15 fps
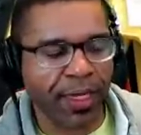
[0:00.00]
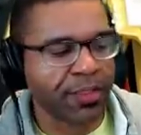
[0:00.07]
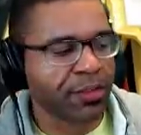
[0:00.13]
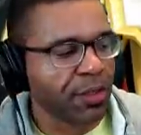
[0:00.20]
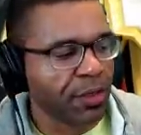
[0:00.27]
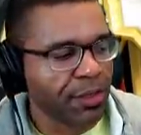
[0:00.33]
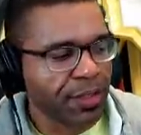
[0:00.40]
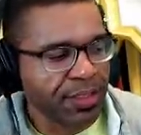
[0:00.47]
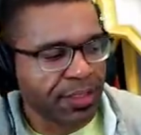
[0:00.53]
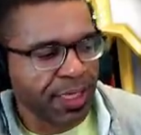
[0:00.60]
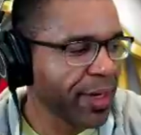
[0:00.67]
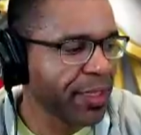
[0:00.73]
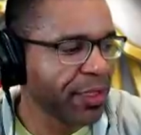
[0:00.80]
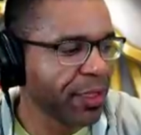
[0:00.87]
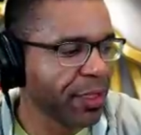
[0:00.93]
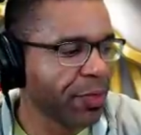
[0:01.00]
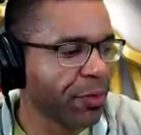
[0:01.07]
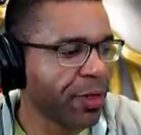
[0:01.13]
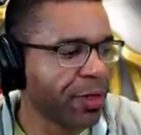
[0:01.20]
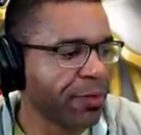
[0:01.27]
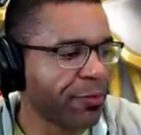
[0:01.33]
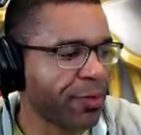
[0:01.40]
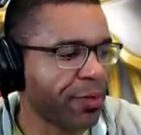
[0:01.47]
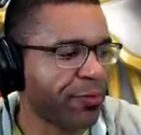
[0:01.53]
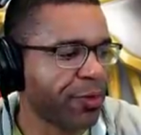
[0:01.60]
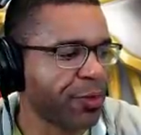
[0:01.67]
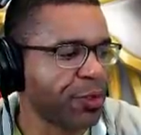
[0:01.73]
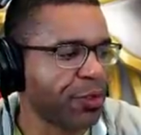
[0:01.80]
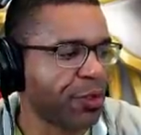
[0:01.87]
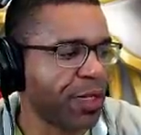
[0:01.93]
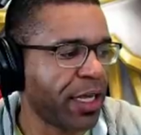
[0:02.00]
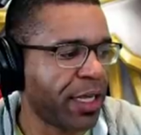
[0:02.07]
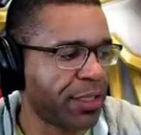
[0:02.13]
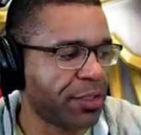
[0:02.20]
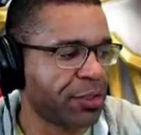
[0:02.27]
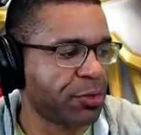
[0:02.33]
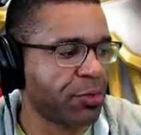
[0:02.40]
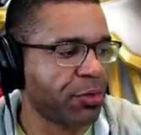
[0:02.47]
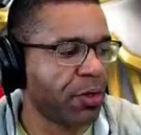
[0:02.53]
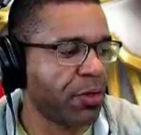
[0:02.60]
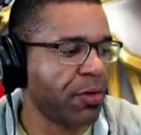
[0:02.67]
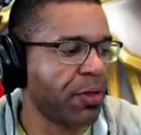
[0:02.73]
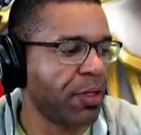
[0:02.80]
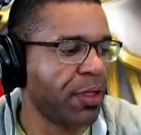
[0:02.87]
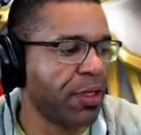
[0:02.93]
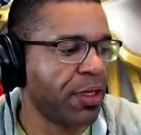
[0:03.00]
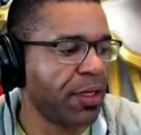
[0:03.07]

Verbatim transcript: Okay, so we bring in the Lauren for the first turn and control